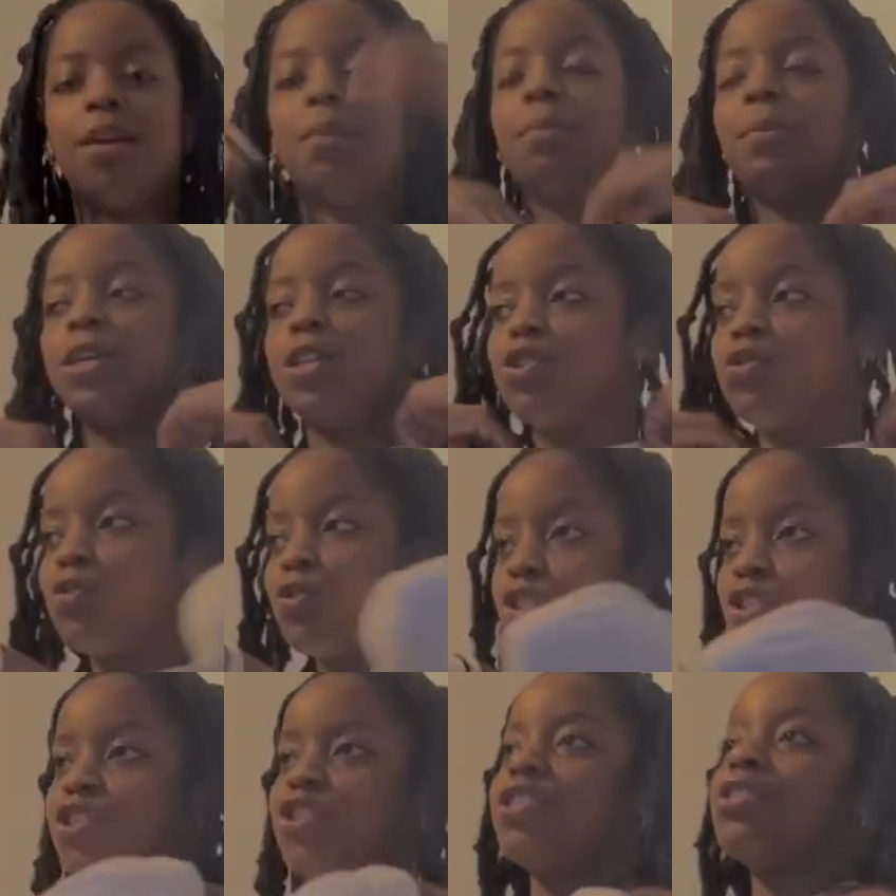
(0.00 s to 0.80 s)
My
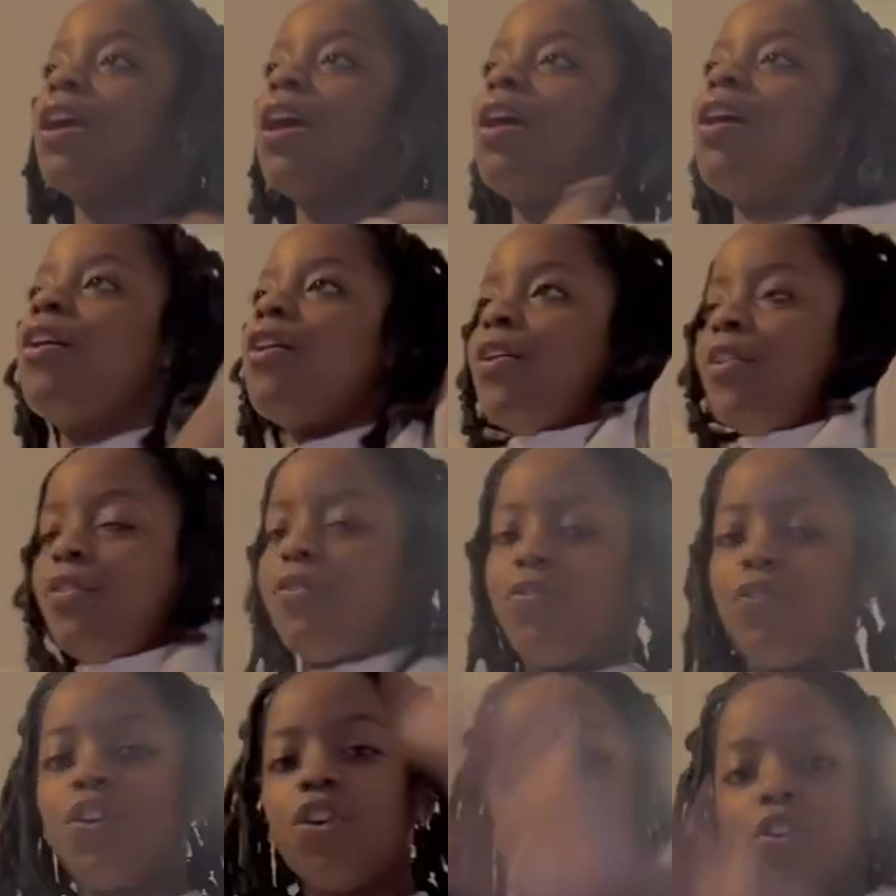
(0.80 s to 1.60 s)
shoulders
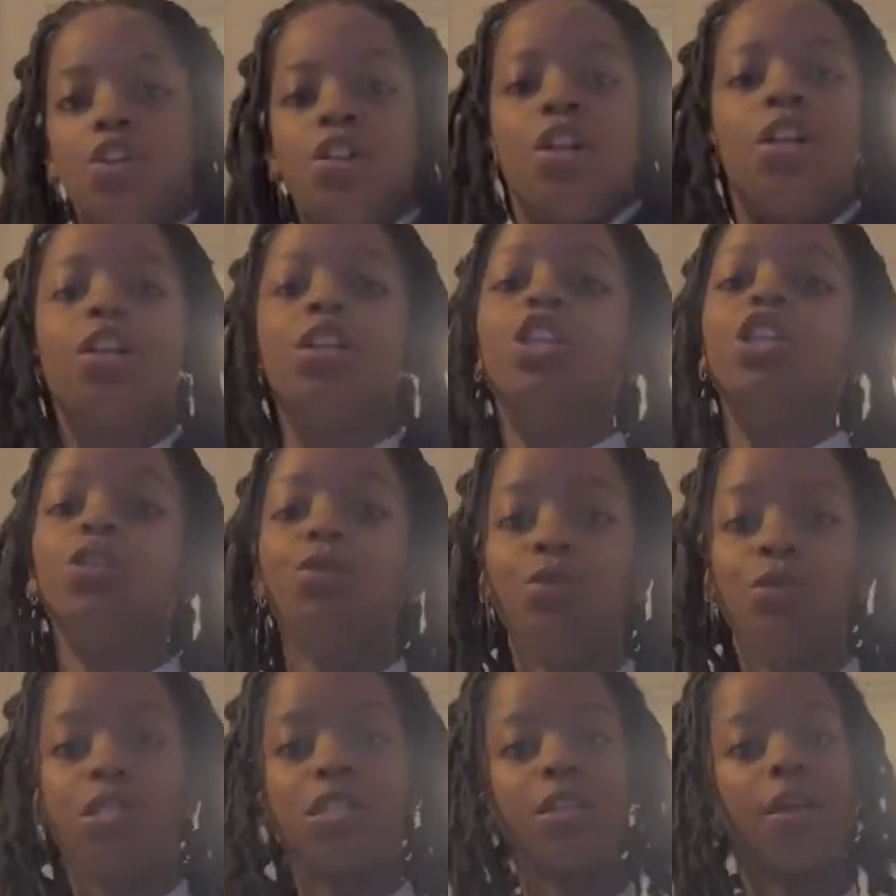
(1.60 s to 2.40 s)
feel
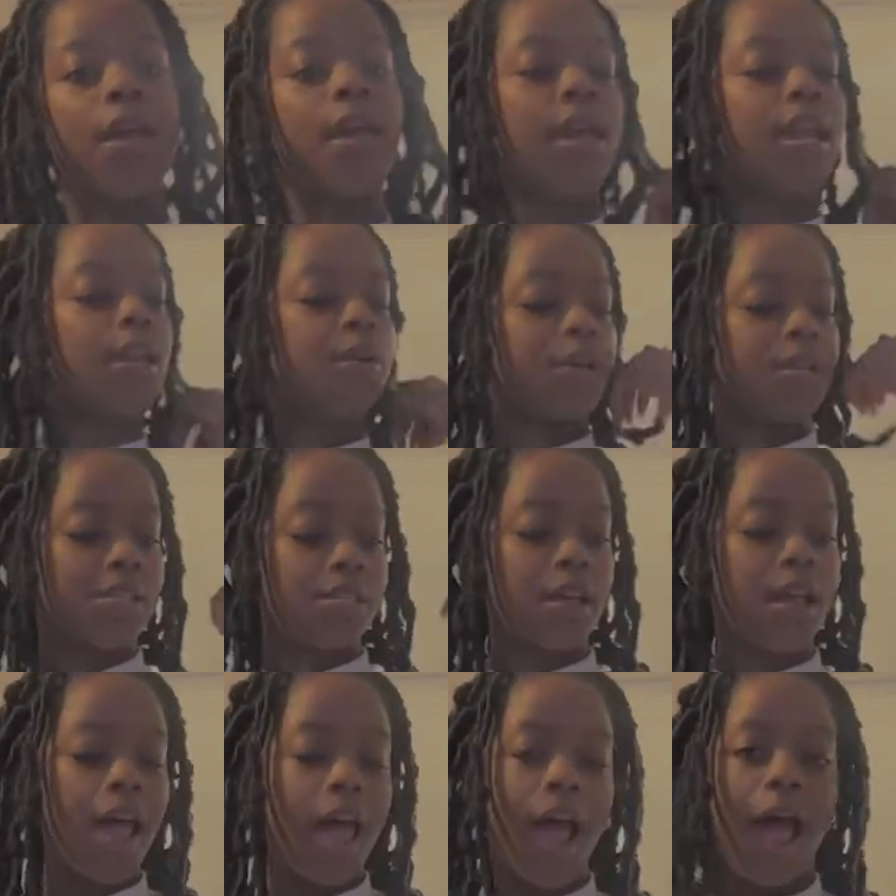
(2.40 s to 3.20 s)
loose. Anyways,
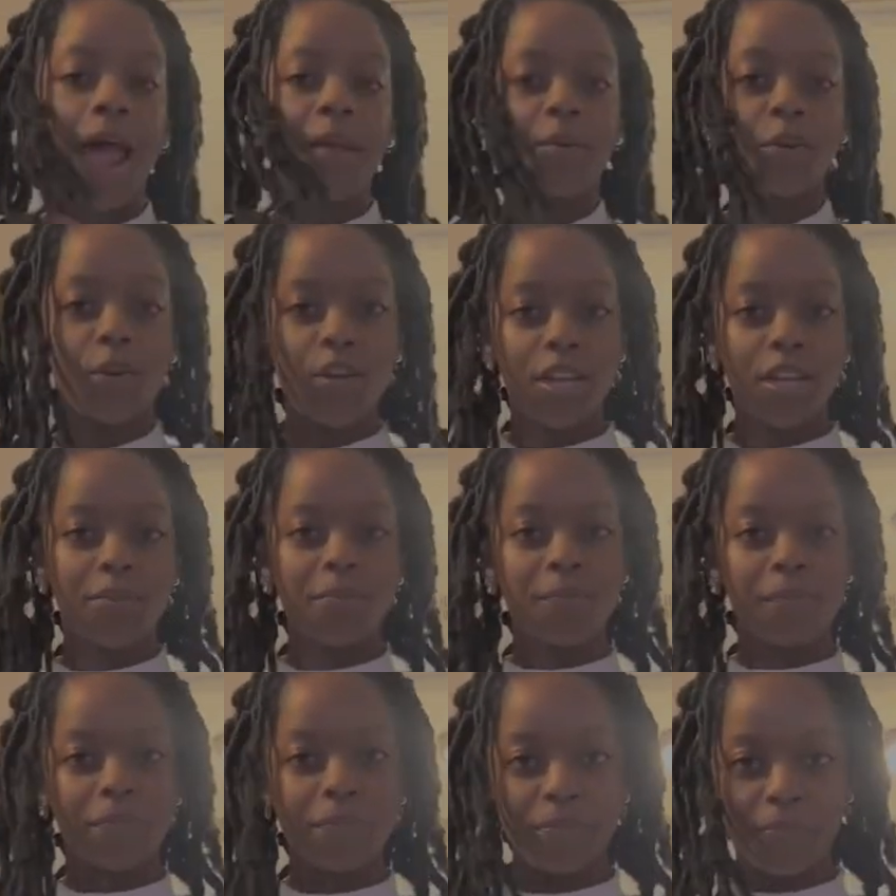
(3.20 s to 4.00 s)
I'm going.